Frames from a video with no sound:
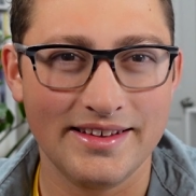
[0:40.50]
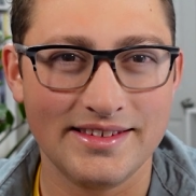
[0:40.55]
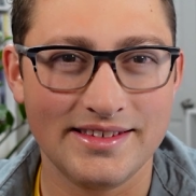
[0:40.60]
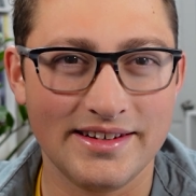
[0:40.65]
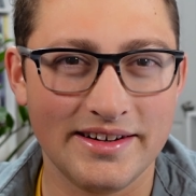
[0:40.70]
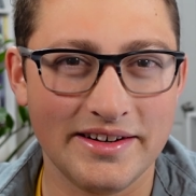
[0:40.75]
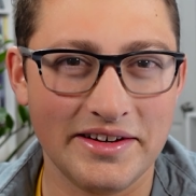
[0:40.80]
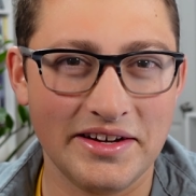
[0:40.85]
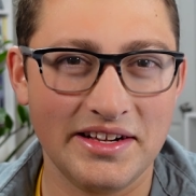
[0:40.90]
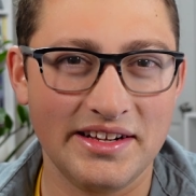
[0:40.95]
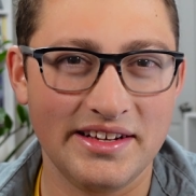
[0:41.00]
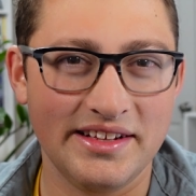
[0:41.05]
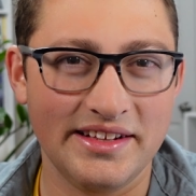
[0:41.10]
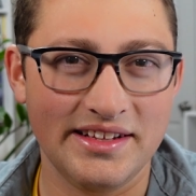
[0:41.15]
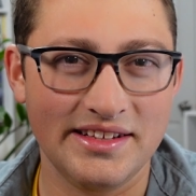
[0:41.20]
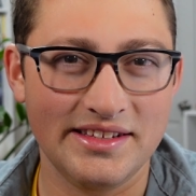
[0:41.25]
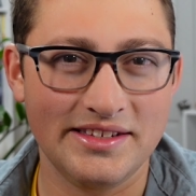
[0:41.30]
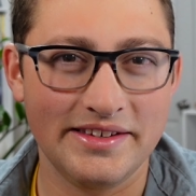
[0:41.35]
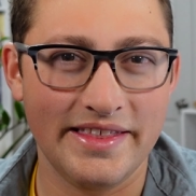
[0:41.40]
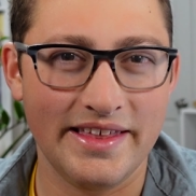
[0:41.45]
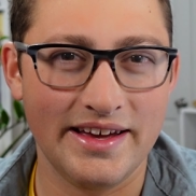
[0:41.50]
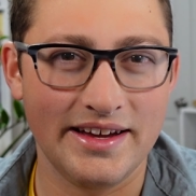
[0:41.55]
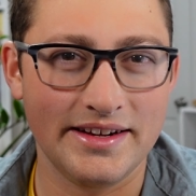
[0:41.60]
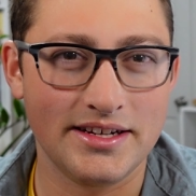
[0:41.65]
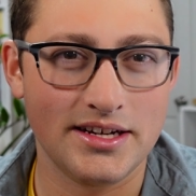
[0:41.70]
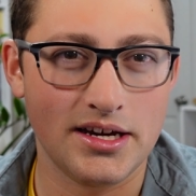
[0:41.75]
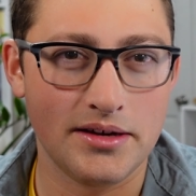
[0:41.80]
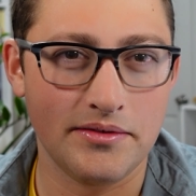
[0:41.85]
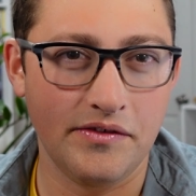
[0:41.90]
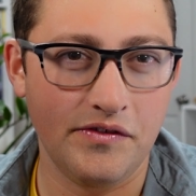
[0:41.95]
start getting into that
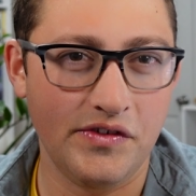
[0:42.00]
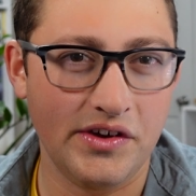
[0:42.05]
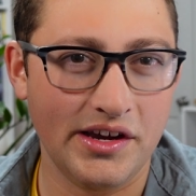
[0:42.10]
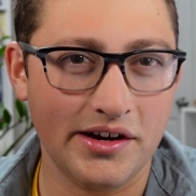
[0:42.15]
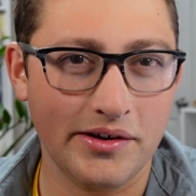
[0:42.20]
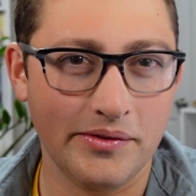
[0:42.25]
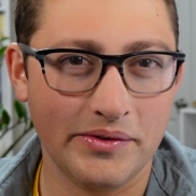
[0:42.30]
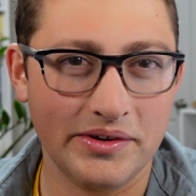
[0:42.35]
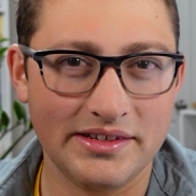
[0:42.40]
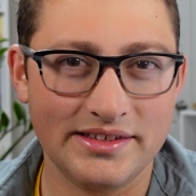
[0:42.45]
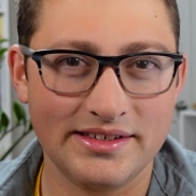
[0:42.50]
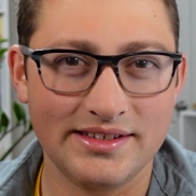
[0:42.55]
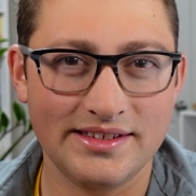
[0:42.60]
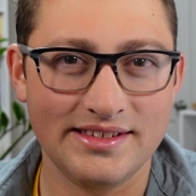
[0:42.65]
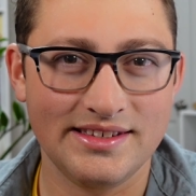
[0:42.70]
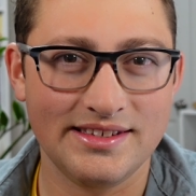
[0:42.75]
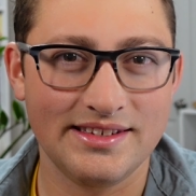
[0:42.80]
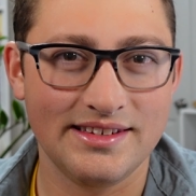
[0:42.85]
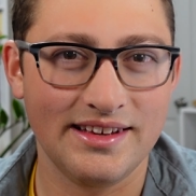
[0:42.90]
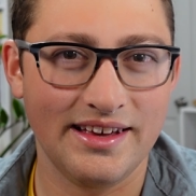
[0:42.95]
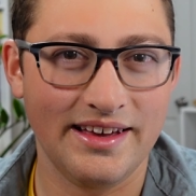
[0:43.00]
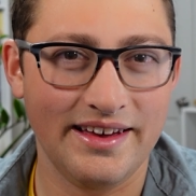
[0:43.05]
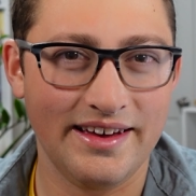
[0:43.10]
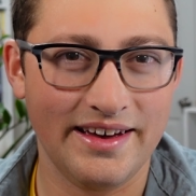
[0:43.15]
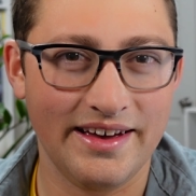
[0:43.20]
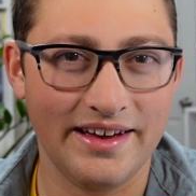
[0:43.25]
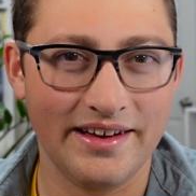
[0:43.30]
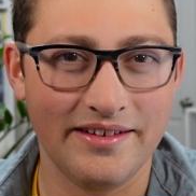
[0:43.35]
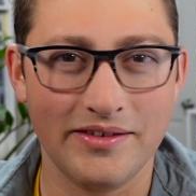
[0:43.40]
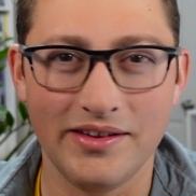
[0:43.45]
time of year, which is
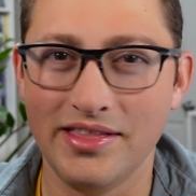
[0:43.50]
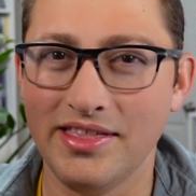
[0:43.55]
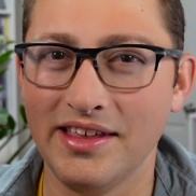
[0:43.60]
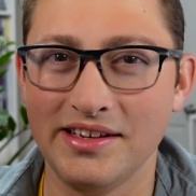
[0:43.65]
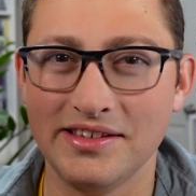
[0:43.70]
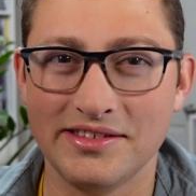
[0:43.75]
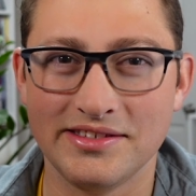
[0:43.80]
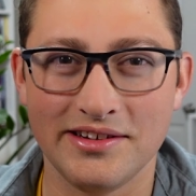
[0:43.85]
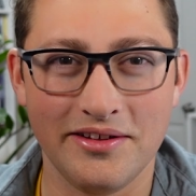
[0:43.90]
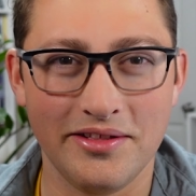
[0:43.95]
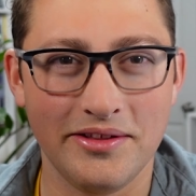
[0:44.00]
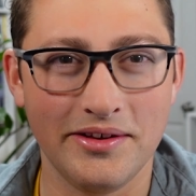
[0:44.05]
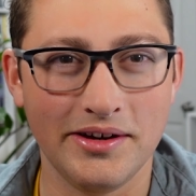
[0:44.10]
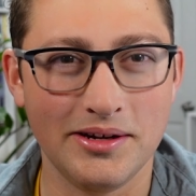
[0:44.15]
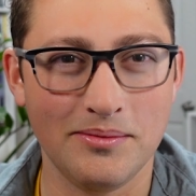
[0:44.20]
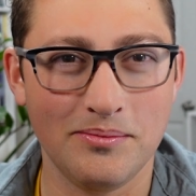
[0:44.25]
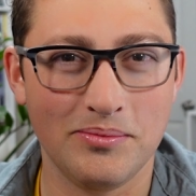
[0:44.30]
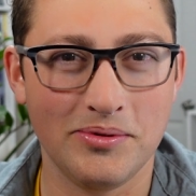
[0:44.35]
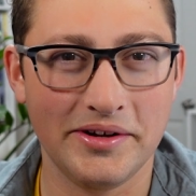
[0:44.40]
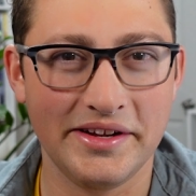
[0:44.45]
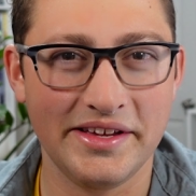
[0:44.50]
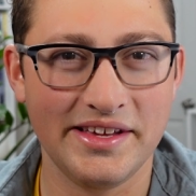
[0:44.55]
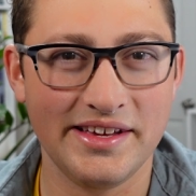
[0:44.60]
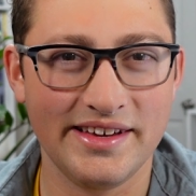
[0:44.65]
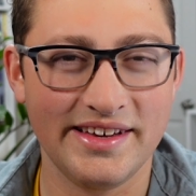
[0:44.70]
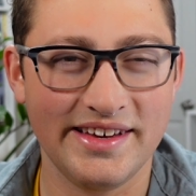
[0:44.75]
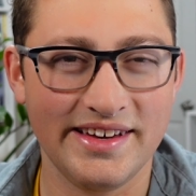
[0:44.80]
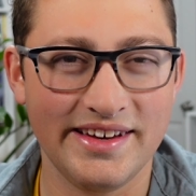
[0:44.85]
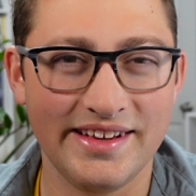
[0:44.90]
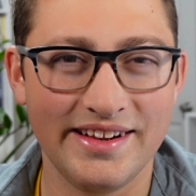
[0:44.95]
when things start looking pretty
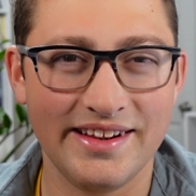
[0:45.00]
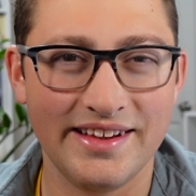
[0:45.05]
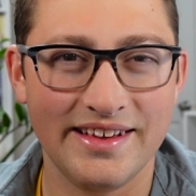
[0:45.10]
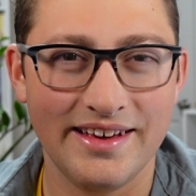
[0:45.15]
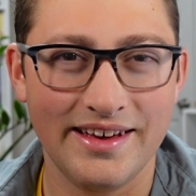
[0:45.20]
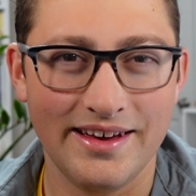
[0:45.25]
again.